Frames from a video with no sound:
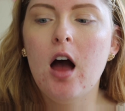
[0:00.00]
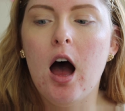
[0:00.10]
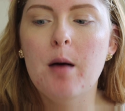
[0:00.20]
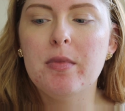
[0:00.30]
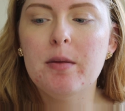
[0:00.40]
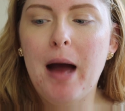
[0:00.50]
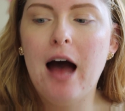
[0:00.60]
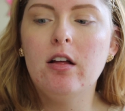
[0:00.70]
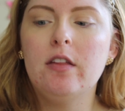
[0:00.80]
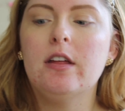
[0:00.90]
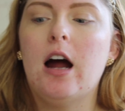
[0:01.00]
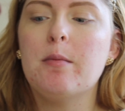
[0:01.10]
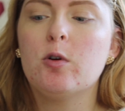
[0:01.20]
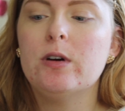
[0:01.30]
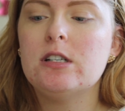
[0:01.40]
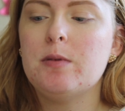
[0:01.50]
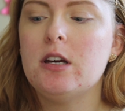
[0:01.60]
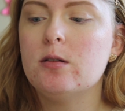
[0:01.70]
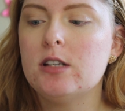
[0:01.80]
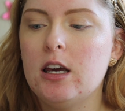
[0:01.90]
The palette that I'm going to be
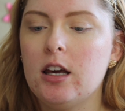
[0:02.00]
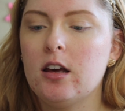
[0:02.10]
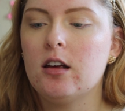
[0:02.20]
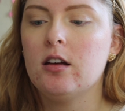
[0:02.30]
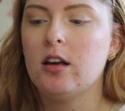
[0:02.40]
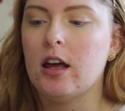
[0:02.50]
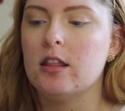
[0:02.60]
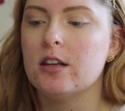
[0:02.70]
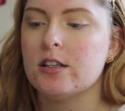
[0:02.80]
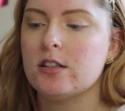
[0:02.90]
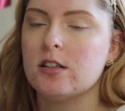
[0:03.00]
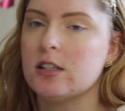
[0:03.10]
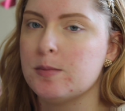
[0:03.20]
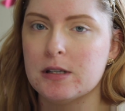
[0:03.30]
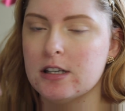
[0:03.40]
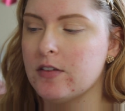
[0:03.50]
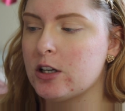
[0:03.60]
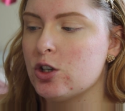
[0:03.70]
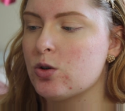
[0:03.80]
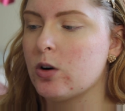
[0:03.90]
using in this specific
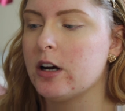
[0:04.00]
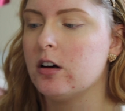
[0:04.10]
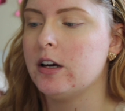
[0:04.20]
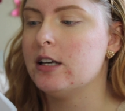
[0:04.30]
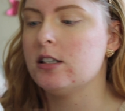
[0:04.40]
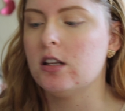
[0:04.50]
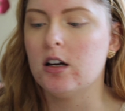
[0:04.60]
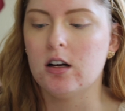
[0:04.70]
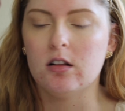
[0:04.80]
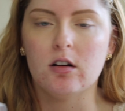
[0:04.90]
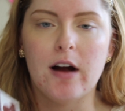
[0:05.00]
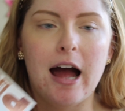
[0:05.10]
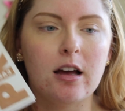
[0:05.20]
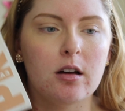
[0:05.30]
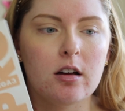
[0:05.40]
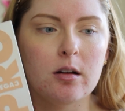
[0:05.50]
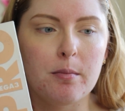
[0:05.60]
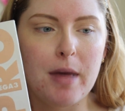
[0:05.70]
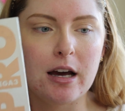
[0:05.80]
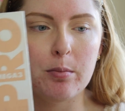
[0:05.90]
tutorial is the LORAC
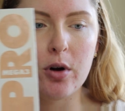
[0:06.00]
Mego